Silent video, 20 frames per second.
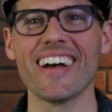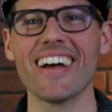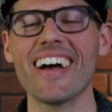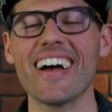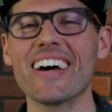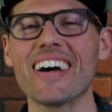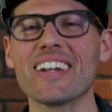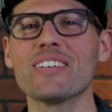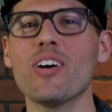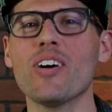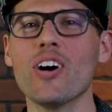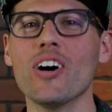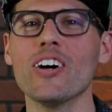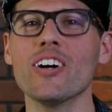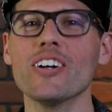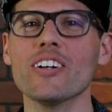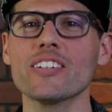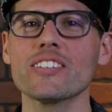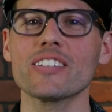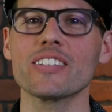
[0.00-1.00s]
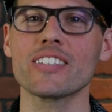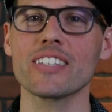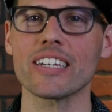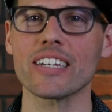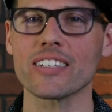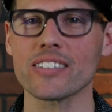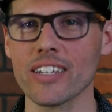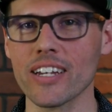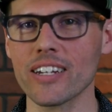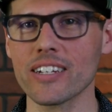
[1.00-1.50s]
Out of all the
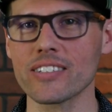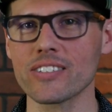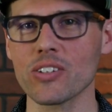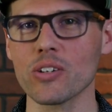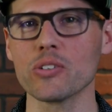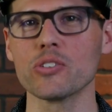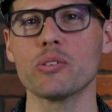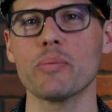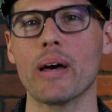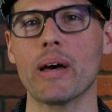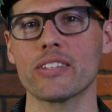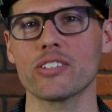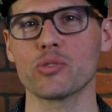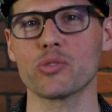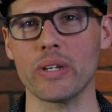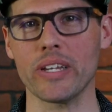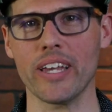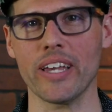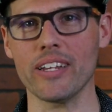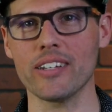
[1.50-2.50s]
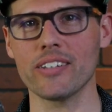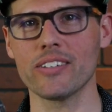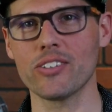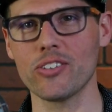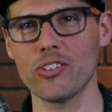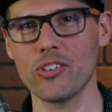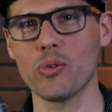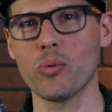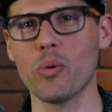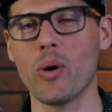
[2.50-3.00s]
things I told you about this weekend,
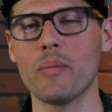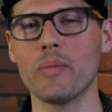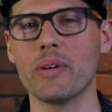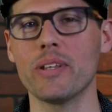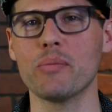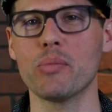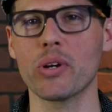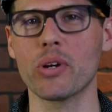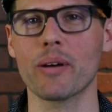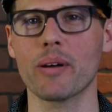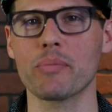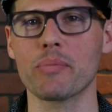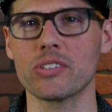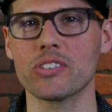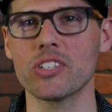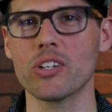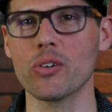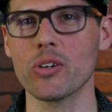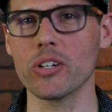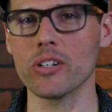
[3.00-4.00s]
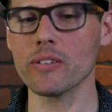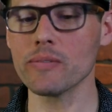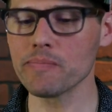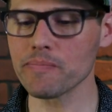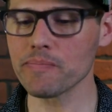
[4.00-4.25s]
you want me to bring up the cereal?